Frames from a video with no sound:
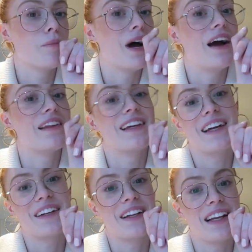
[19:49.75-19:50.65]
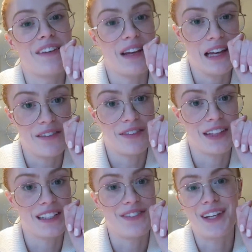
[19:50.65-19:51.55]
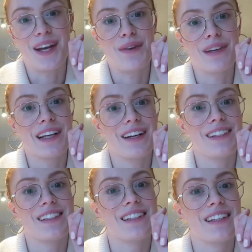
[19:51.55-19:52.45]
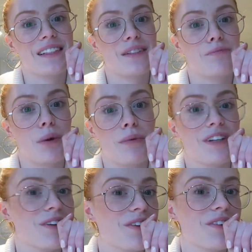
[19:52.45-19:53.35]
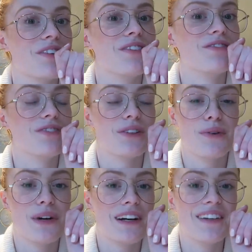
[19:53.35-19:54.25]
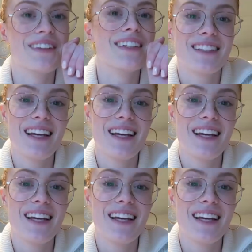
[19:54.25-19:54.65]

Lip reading: But I think I'm going to leave it here for this video because it's probably gone on for a while.